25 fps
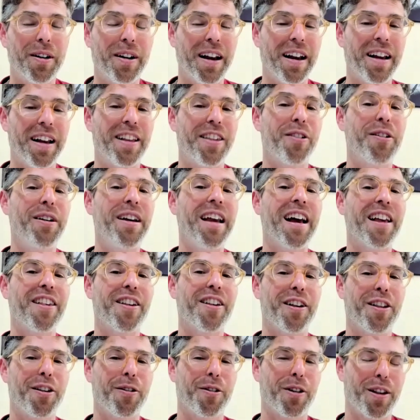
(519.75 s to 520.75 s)
Okay, so he has
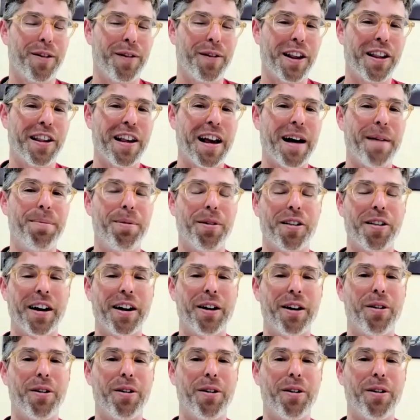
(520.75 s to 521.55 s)
all sorts of examples.